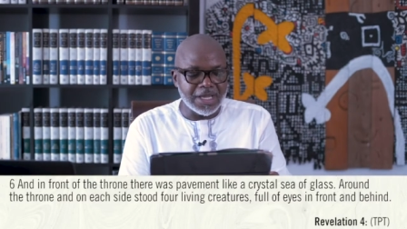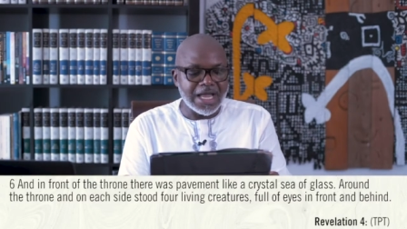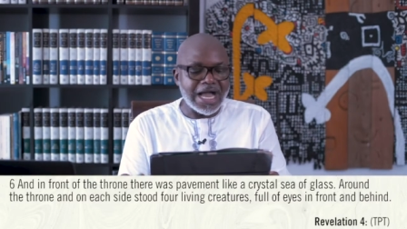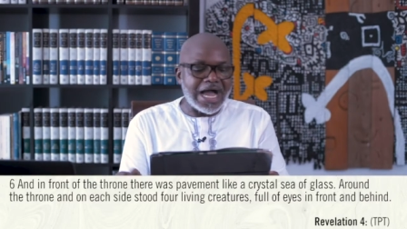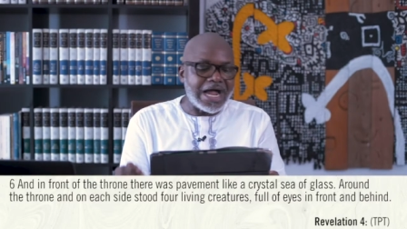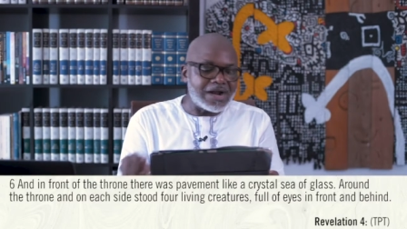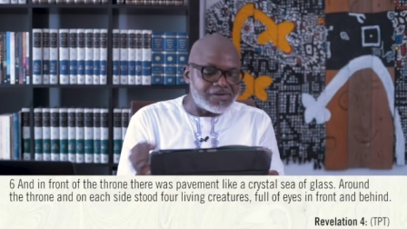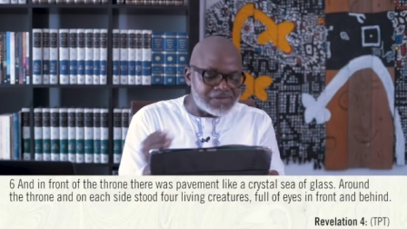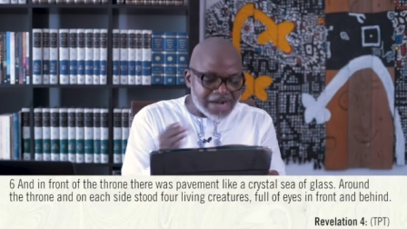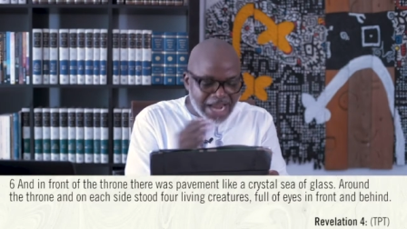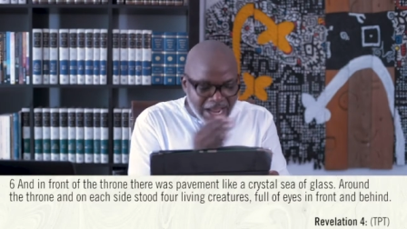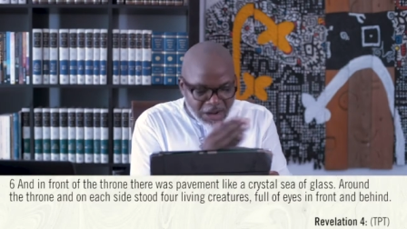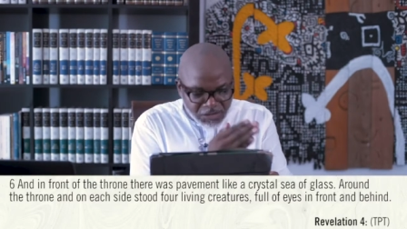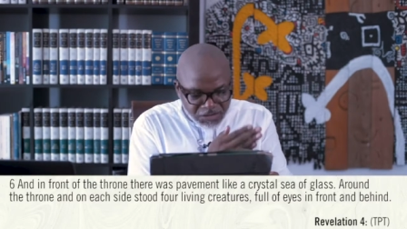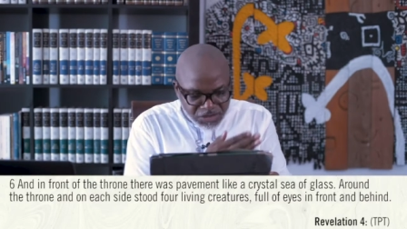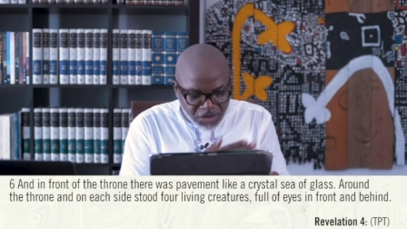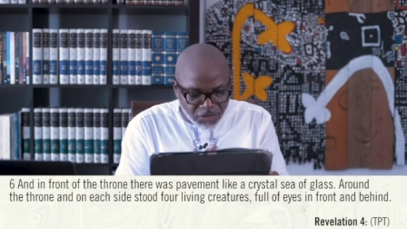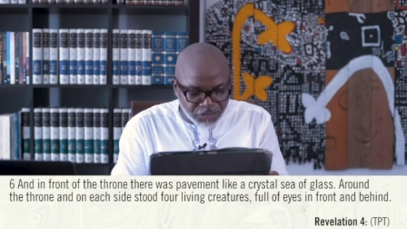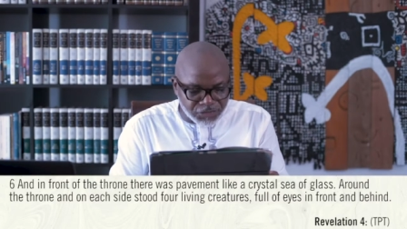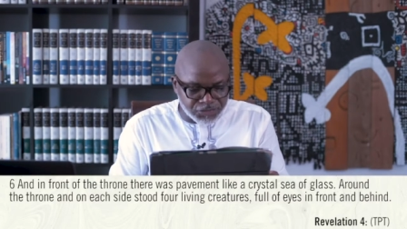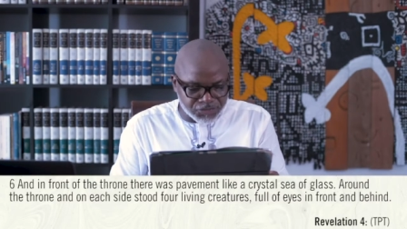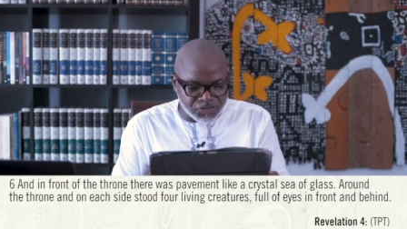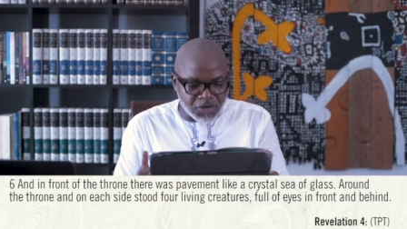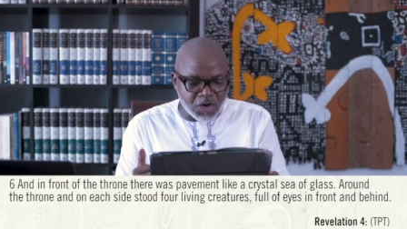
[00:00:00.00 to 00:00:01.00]
Around the
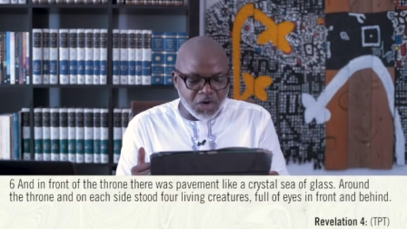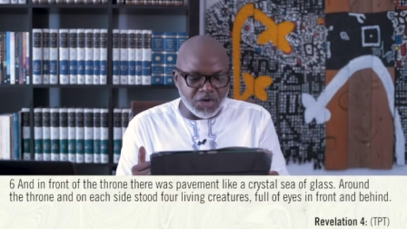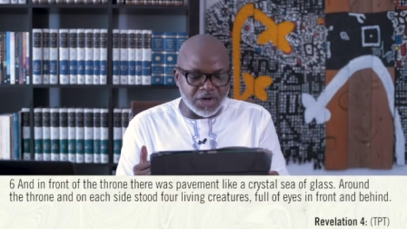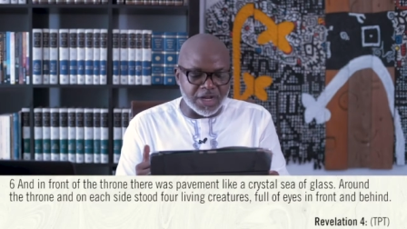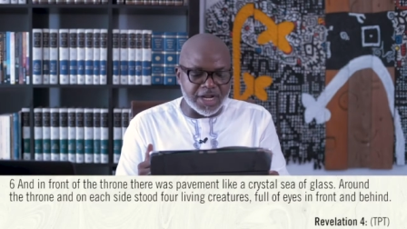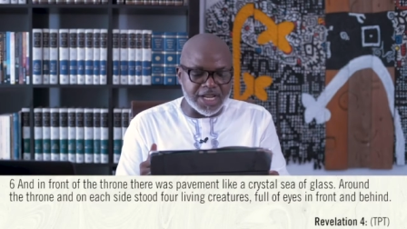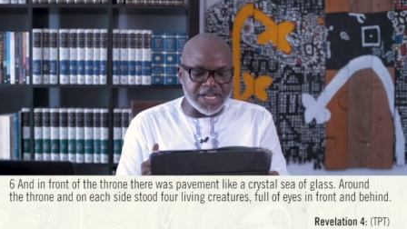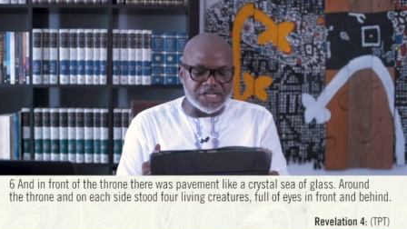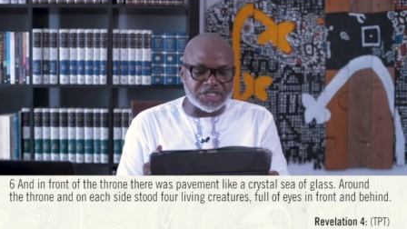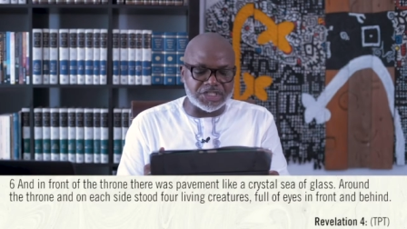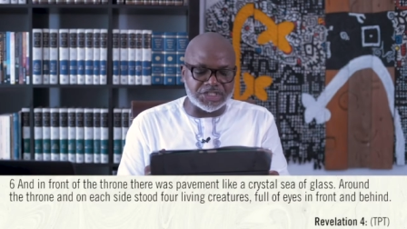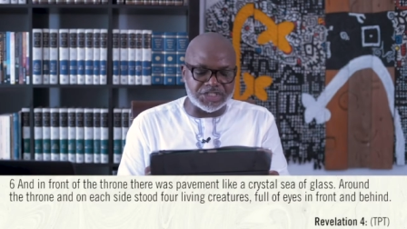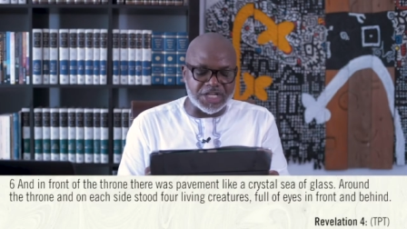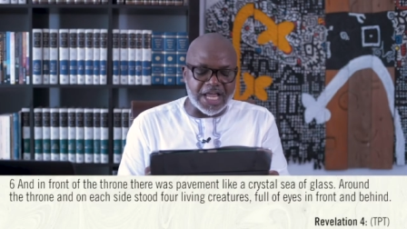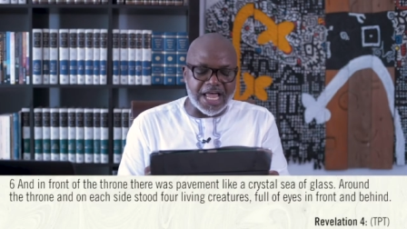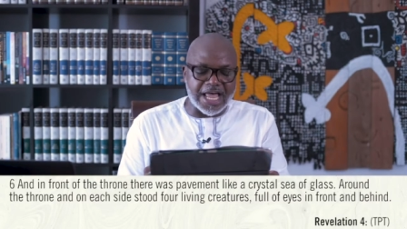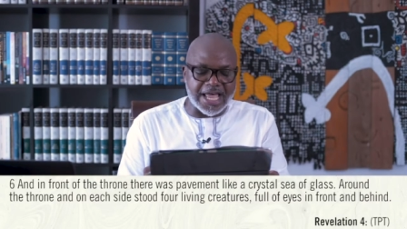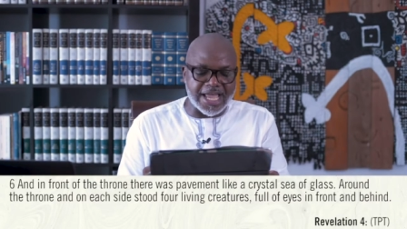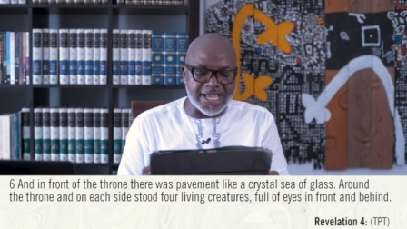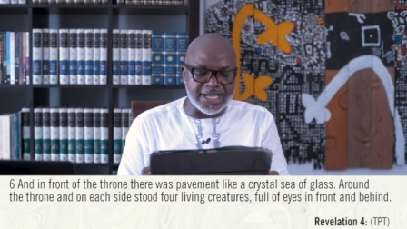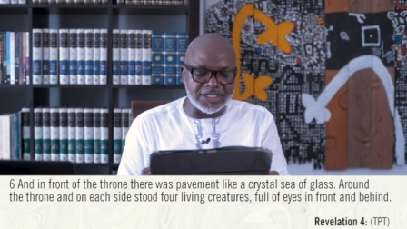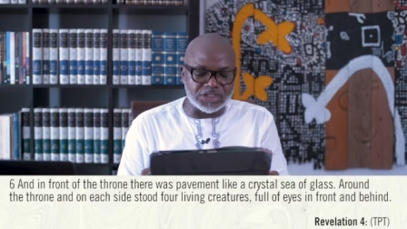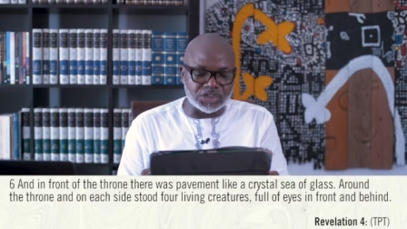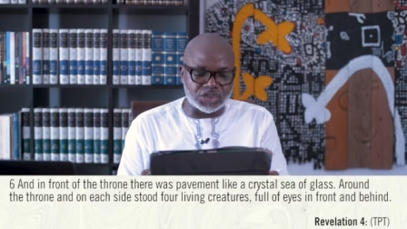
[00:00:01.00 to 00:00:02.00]
throne on each
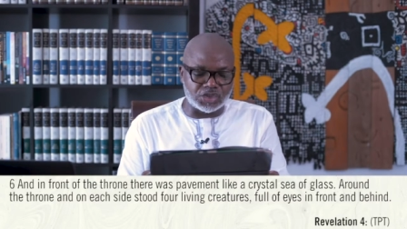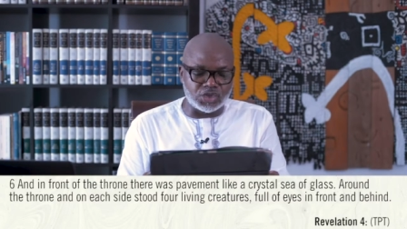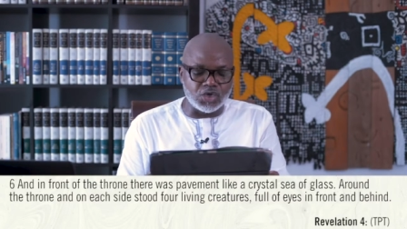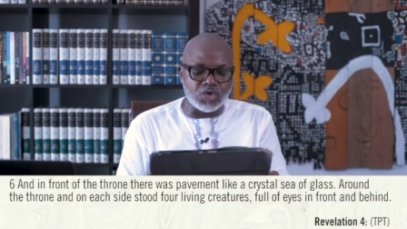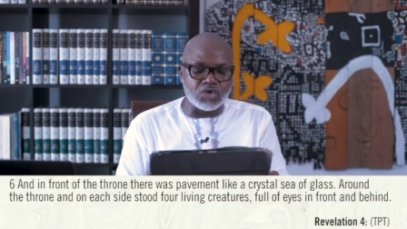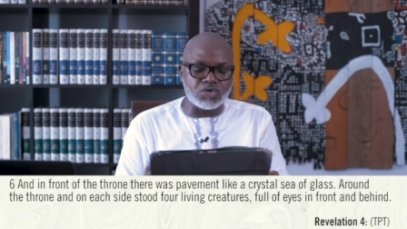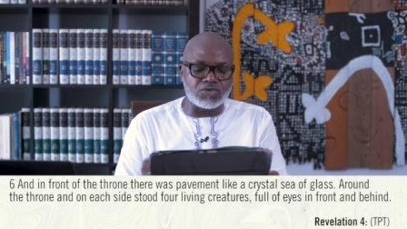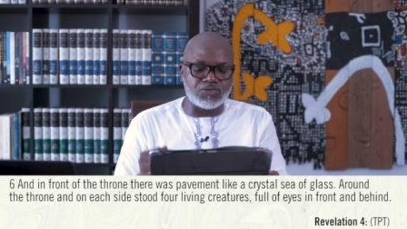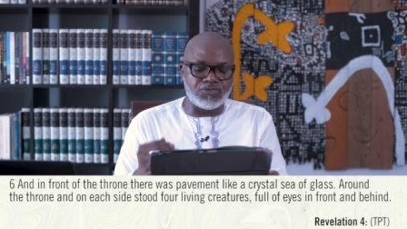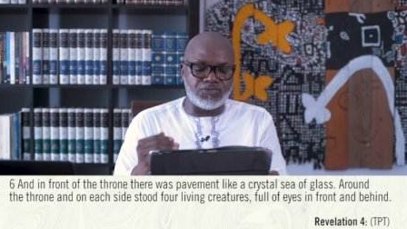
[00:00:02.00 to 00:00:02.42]
side stood,